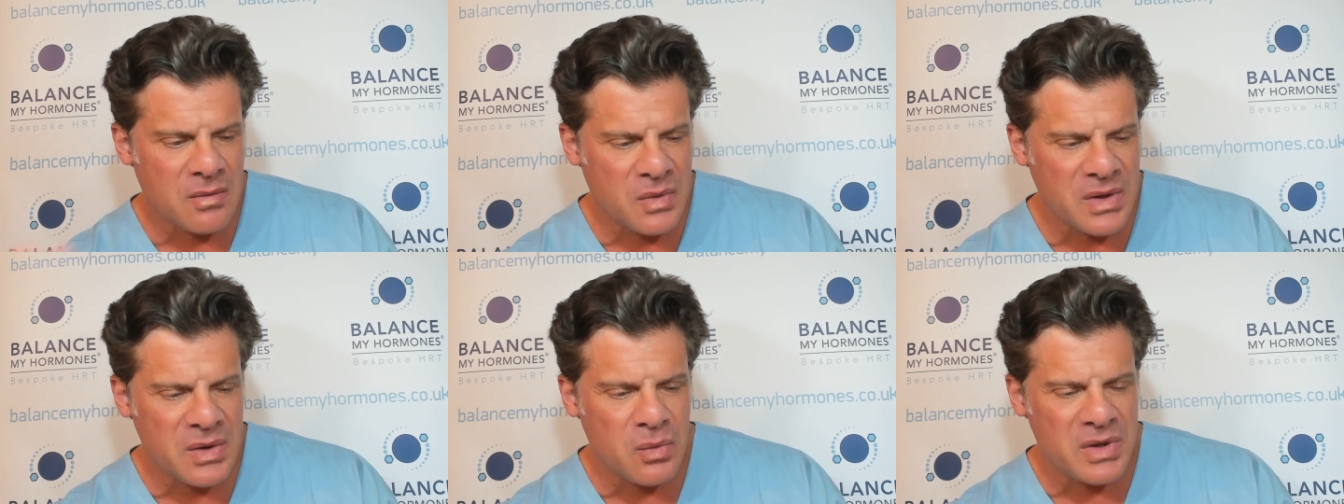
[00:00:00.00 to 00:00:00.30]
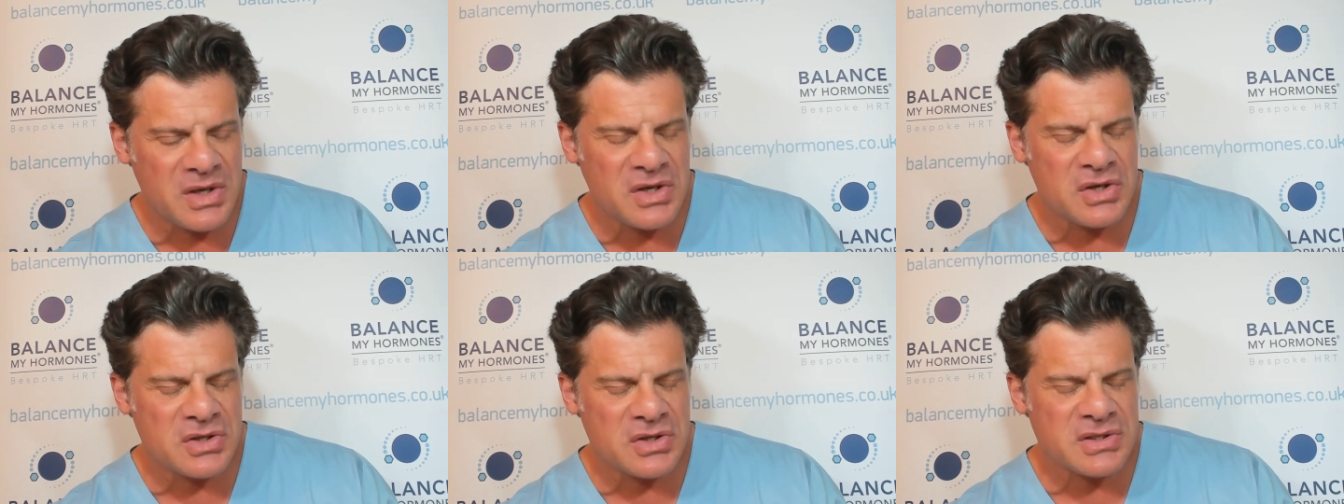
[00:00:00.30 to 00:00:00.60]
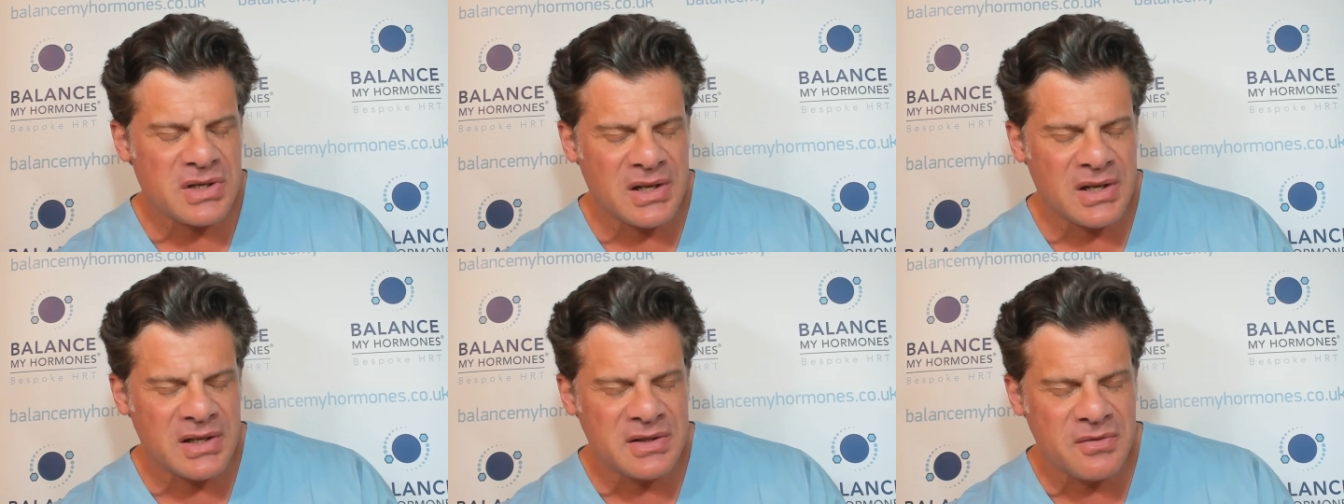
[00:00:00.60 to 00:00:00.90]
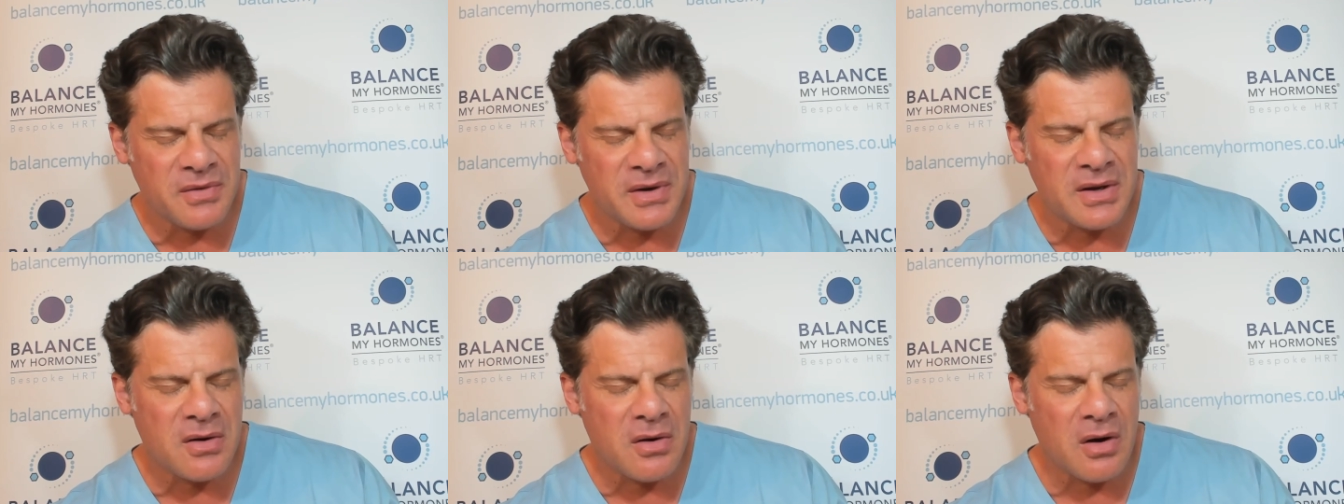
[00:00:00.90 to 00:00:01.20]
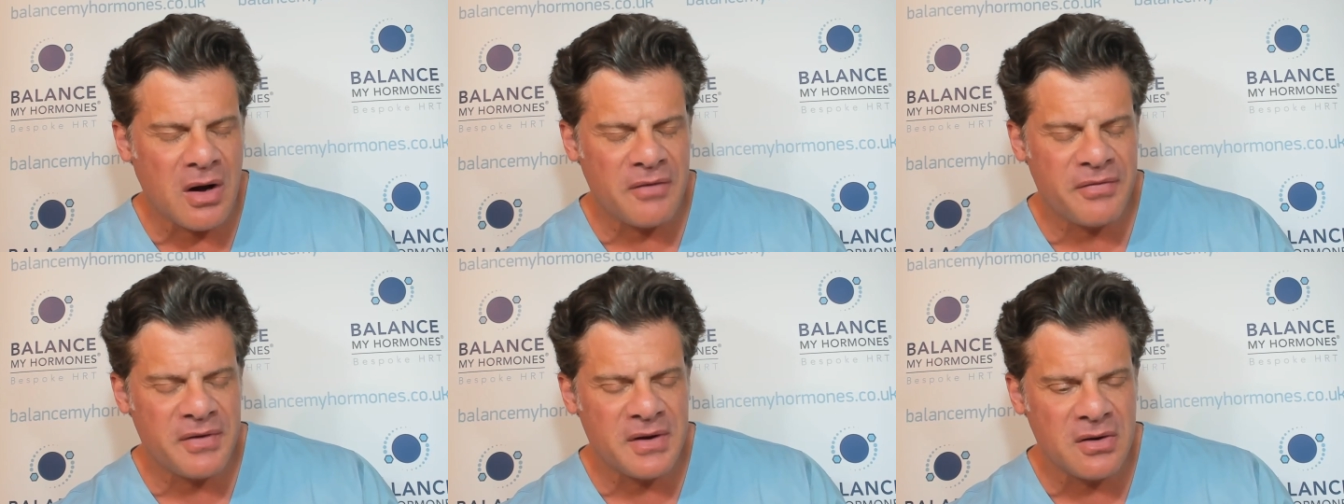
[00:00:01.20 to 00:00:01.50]
we, we usually drink
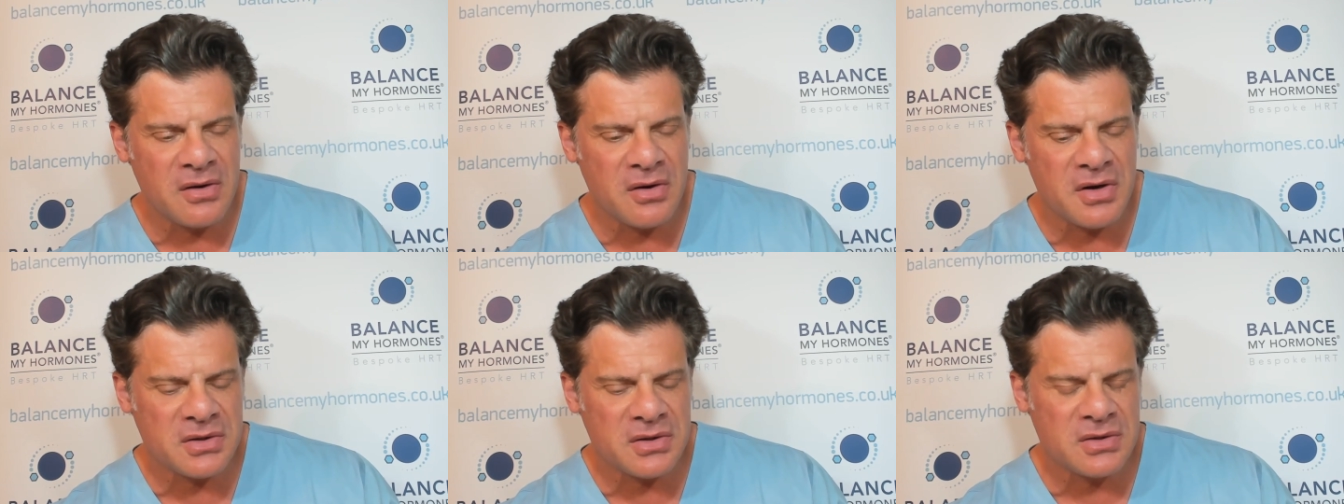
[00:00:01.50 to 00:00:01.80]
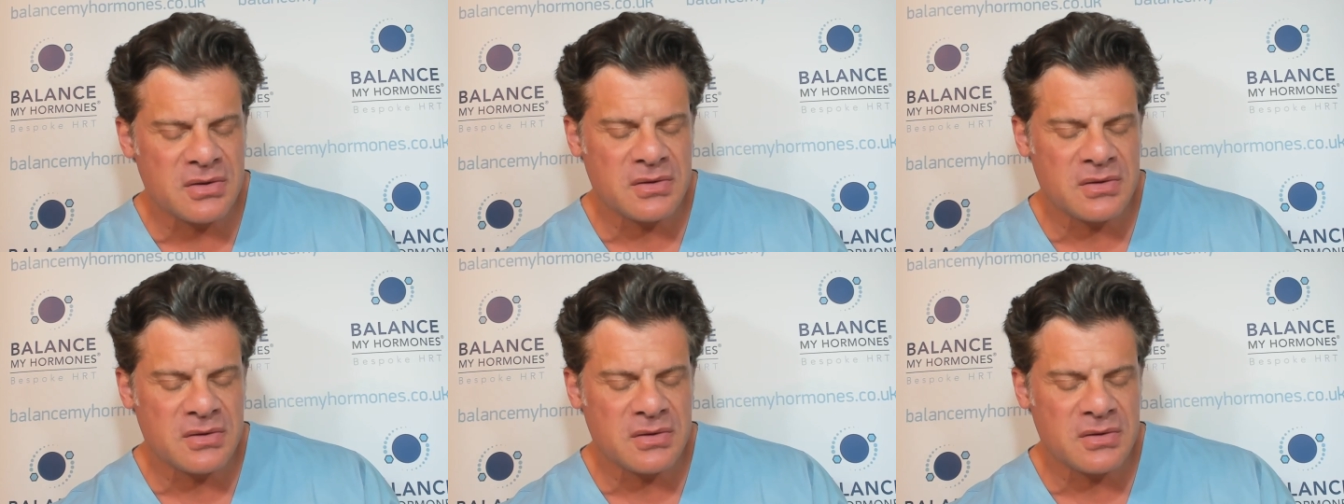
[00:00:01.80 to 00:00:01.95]
coffee in order to,